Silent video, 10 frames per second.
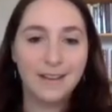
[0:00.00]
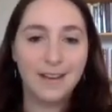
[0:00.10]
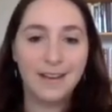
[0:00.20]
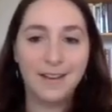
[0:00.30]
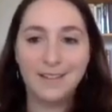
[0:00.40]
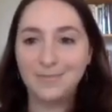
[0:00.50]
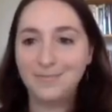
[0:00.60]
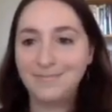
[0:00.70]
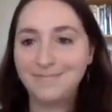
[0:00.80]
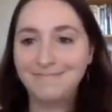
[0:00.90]
uh,
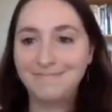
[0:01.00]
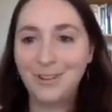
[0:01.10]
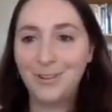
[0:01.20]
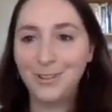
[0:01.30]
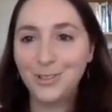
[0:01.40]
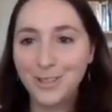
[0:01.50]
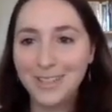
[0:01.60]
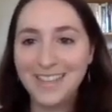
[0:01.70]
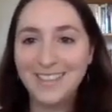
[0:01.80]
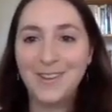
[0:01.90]
cultural
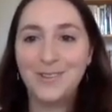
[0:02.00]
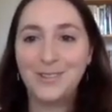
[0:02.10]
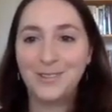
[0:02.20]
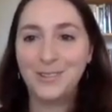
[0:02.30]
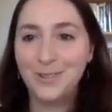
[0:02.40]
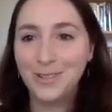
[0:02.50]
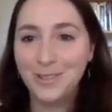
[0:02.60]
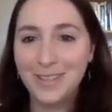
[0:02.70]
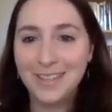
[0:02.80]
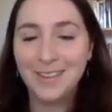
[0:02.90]
ethos or
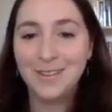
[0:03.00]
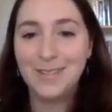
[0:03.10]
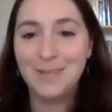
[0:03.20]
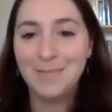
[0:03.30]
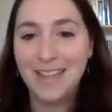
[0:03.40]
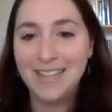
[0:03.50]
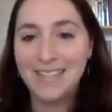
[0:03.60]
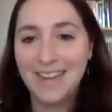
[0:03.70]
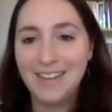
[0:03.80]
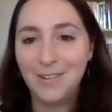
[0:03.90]
social ethos in
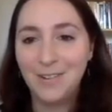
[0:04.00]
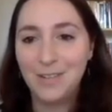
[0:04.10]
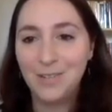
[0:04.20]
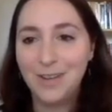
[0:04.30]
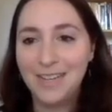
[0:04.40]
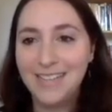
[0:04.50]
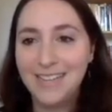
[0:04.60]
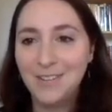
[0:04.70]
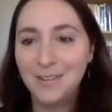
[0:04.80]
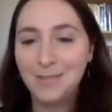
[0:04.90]
Palestine in the early 20th
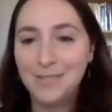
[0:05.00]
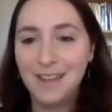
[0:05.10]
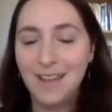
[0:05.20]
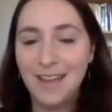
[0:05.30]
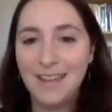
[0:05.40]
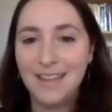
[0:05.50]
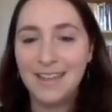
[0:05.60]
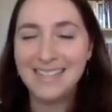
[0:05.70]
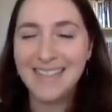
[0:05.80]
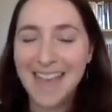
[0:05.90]
century was not
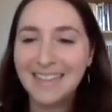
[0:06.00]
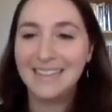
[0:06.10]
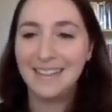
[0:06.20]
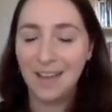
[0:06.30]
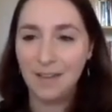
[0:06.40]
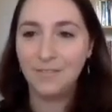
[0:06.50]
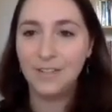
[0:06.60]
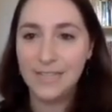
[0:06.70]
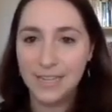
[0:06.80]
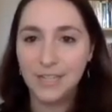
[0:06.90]
exactly the
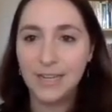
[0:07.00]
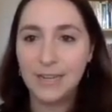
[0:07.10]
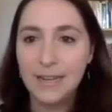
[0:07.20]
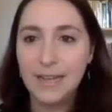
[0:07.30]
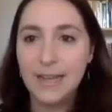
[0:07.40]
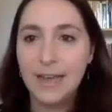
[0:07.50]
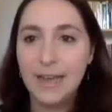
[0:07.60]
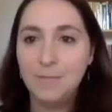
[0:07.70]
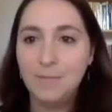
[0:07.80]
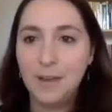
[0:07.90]
conversation.
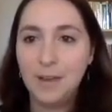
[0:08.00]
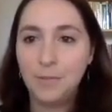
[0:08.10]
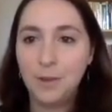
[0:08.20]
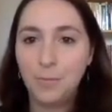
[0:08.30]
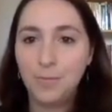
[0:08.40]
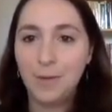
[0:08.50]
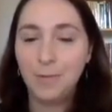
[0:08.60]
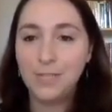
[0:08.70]
Um, they, that